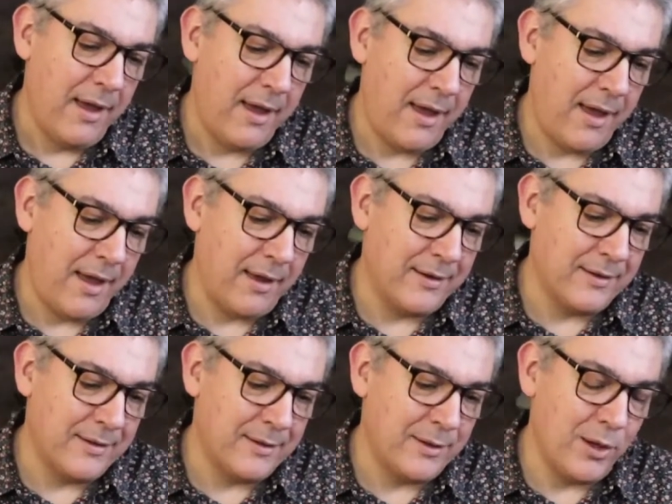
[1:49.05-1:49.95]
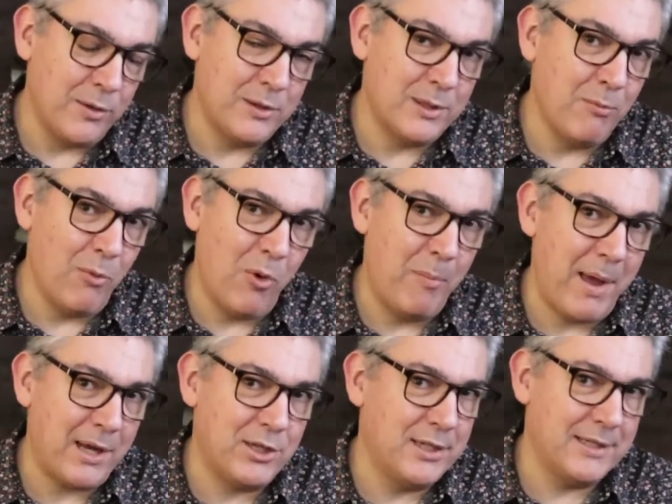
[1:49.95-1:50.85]
and those small
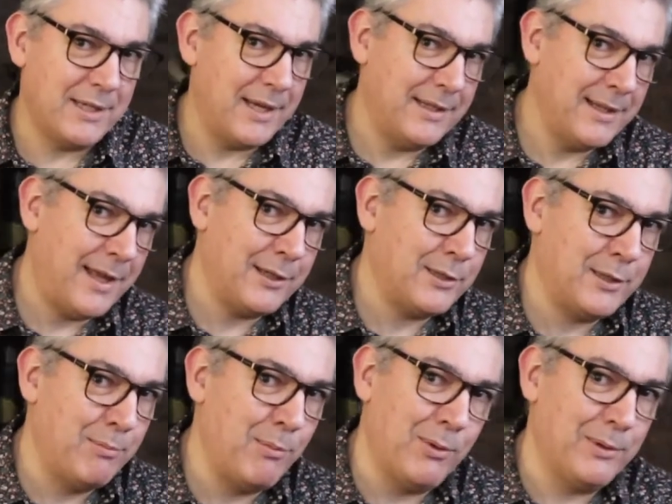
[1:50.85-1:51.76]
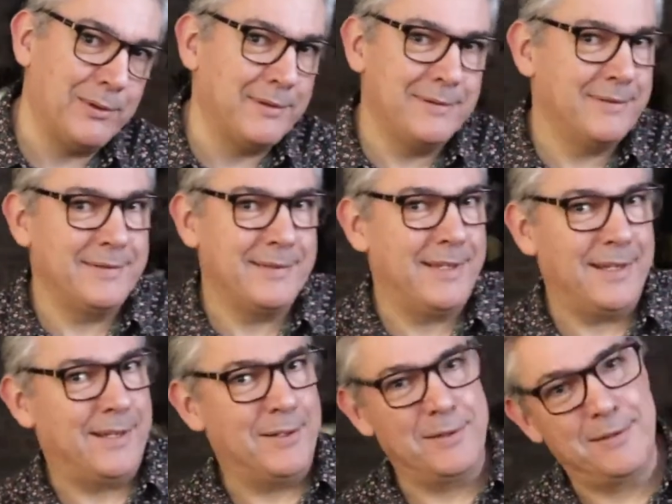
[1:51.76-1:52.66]
batches ain't that small, you
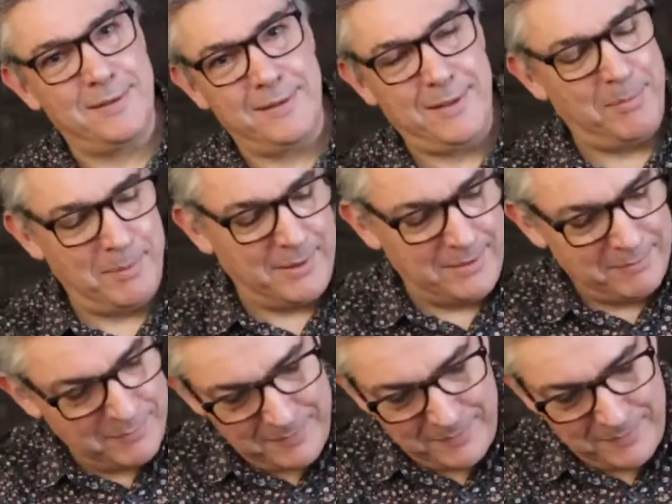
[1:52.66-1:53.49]
know, a couple of